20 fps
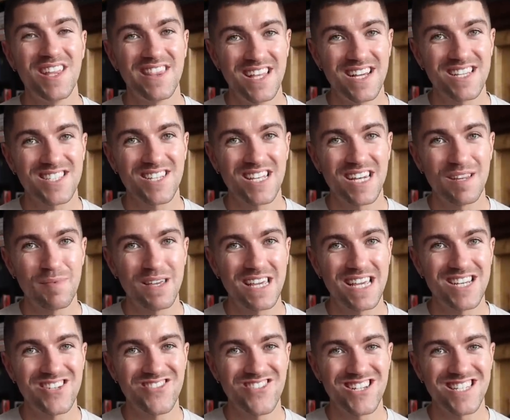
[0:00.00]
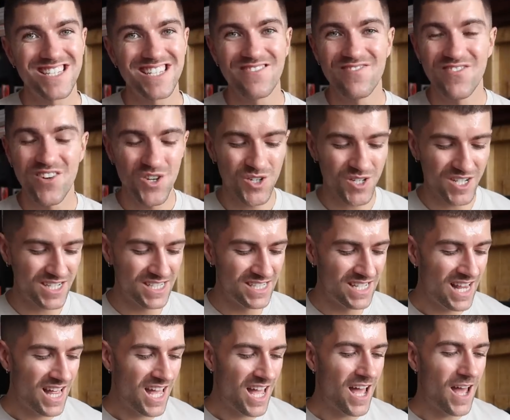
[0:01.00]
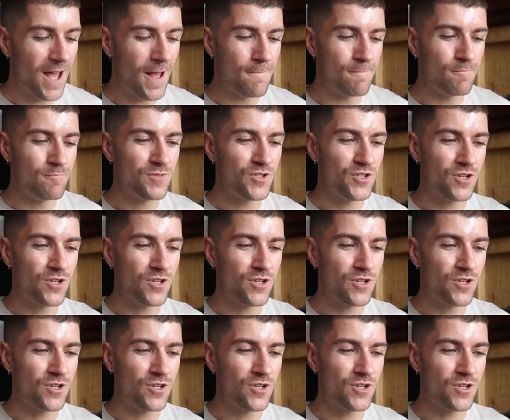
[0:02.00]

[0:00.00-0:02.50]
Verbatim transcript: that's going to be interesting vlogging.